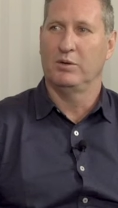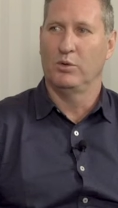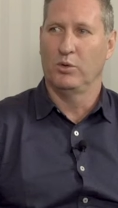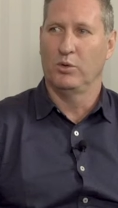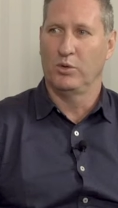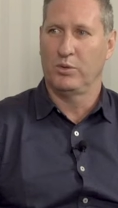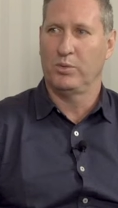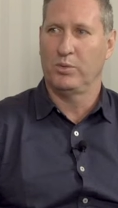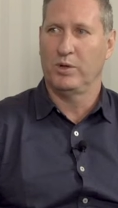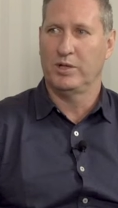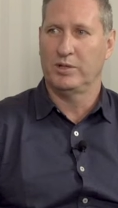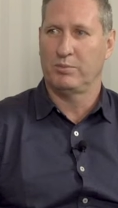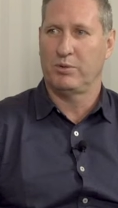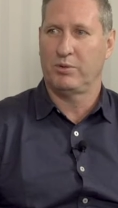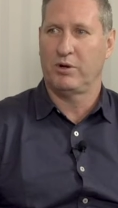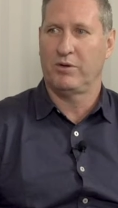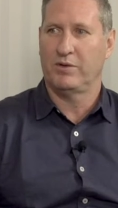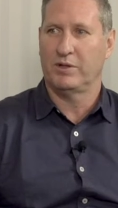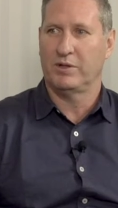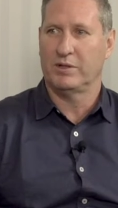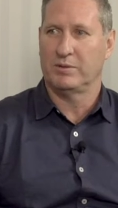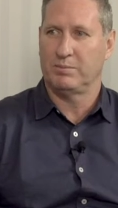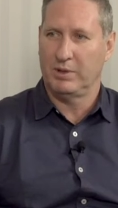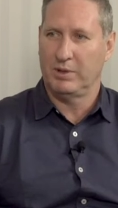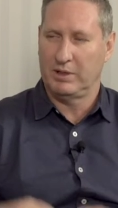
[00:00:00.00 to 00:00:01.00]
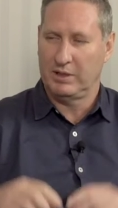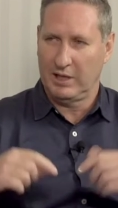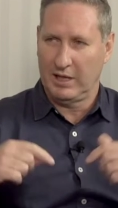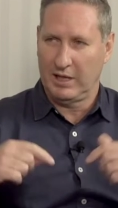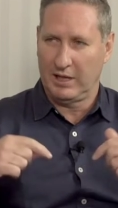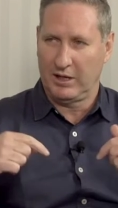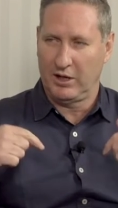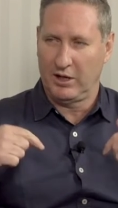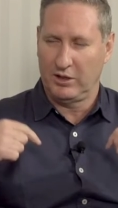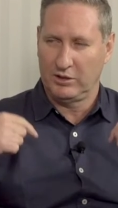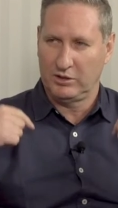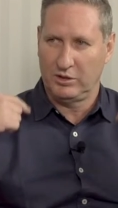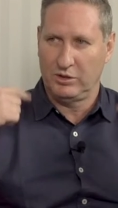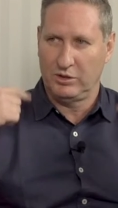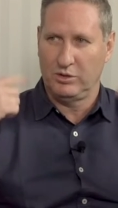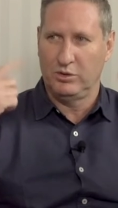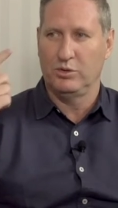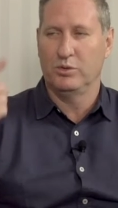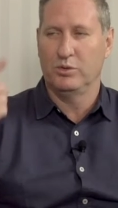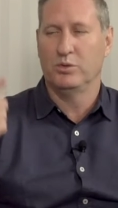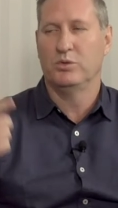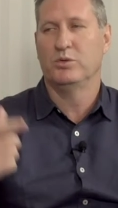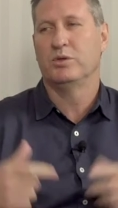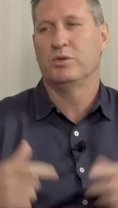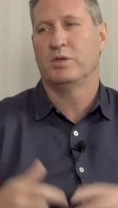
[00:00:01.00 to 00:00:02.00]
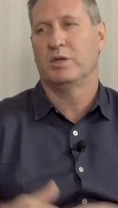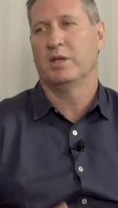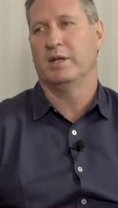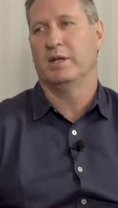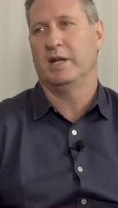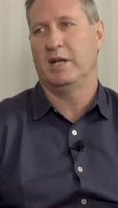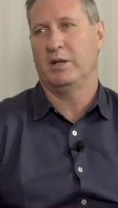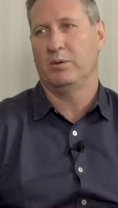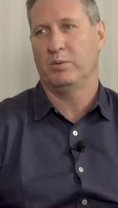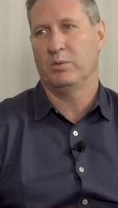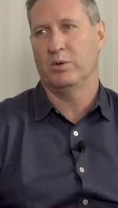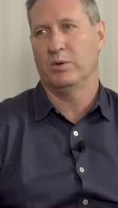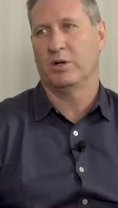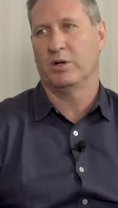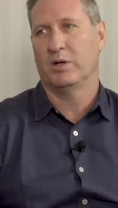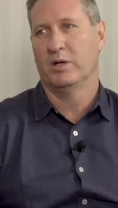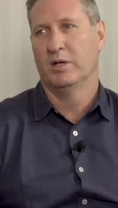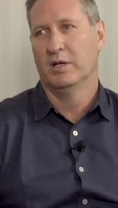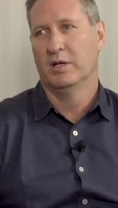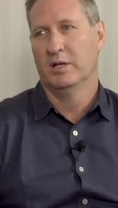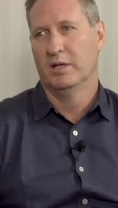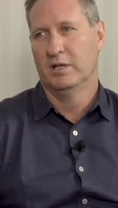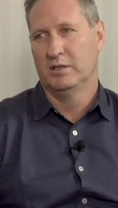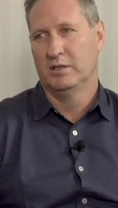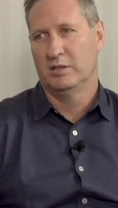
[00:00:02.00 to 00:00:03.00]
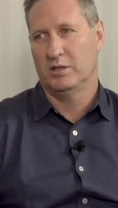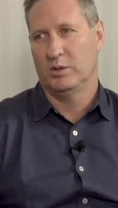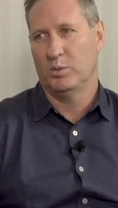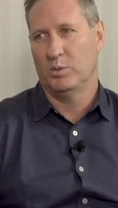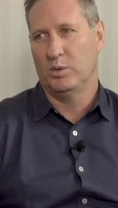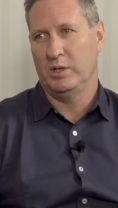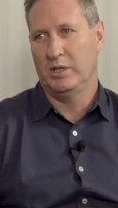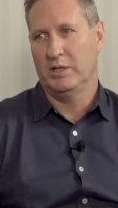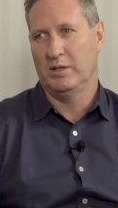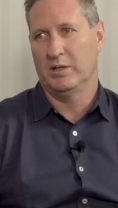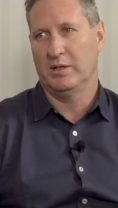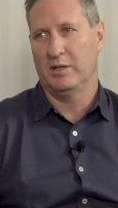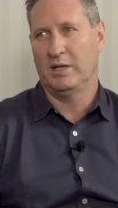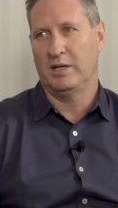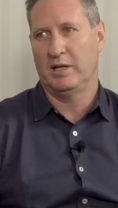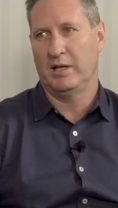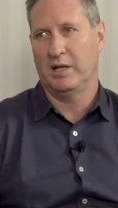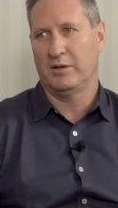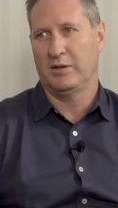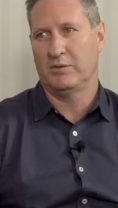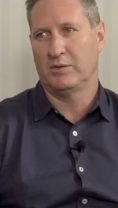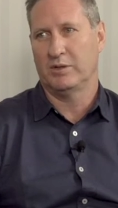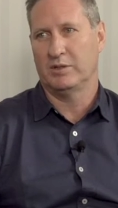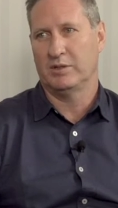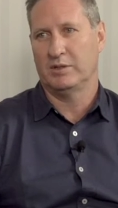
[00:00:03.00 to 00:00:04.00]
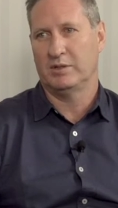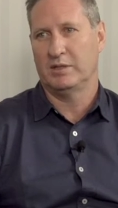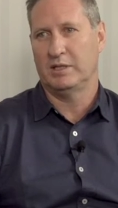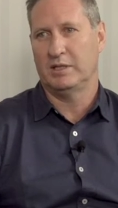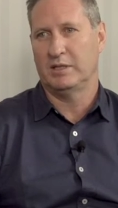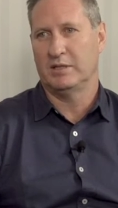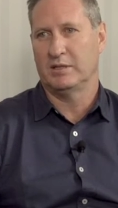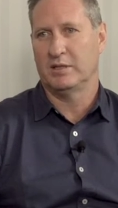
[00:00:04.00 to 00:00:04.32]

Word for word: Northwest Province, but they're going to use the network to wheel the electricity.